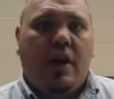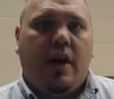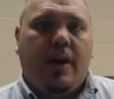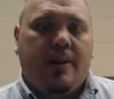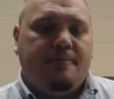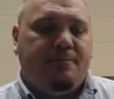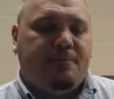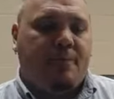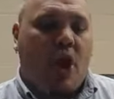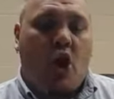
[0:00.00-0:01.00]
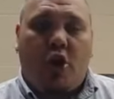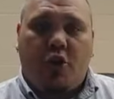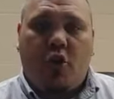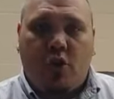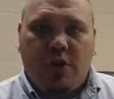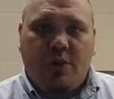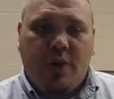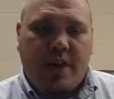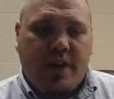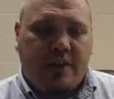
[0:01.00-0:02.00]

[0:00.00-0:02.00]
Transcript: on Holy Week,